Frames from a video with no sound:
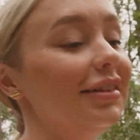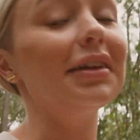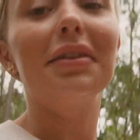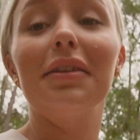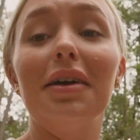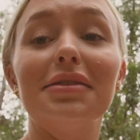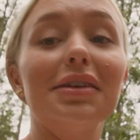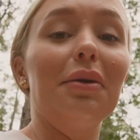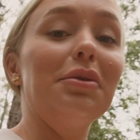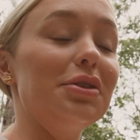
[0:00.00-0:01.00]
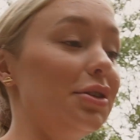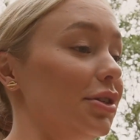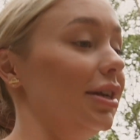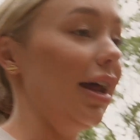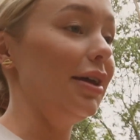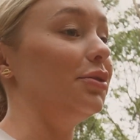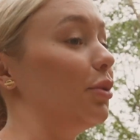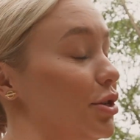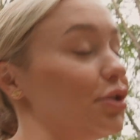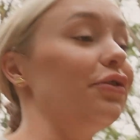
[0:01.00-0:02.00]
Like, the last thing I wanted to do today is
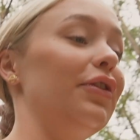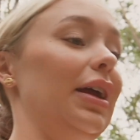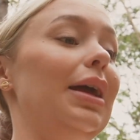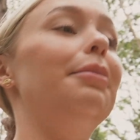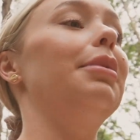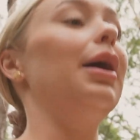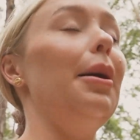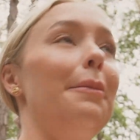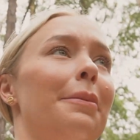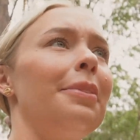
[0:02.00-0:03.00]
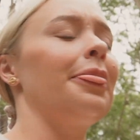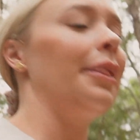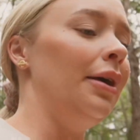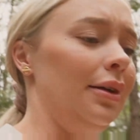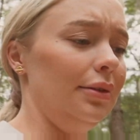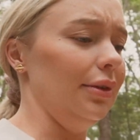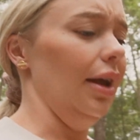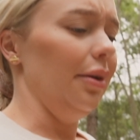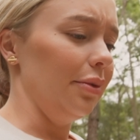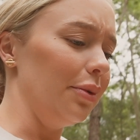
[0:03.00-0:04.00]
wash your feet, but yeah,
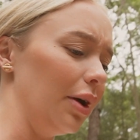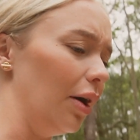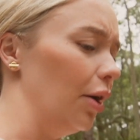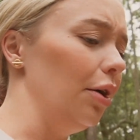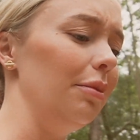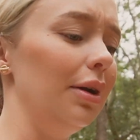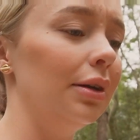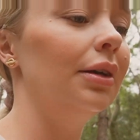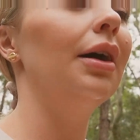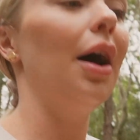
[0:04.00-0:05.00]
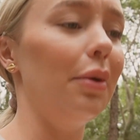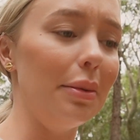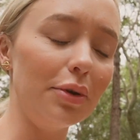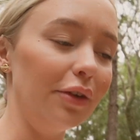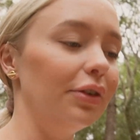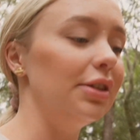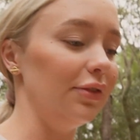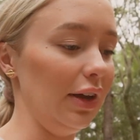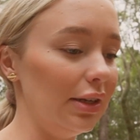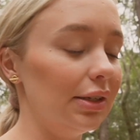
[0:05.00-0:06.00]
we got home, I wiped over his
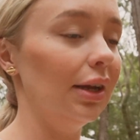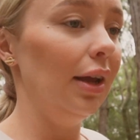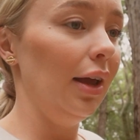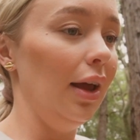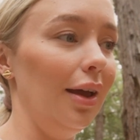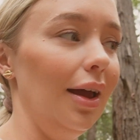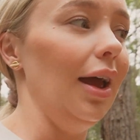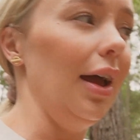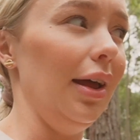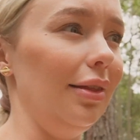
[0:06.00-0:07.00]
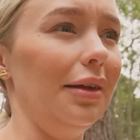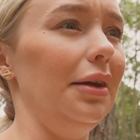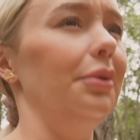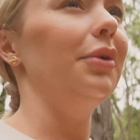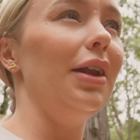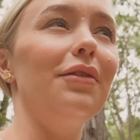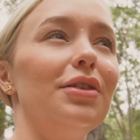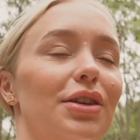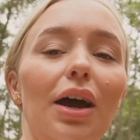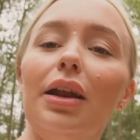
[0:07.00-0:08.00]
feet and they weren't even
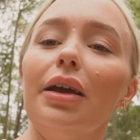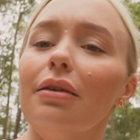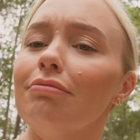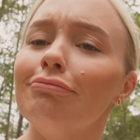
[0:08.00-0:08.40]
dirty.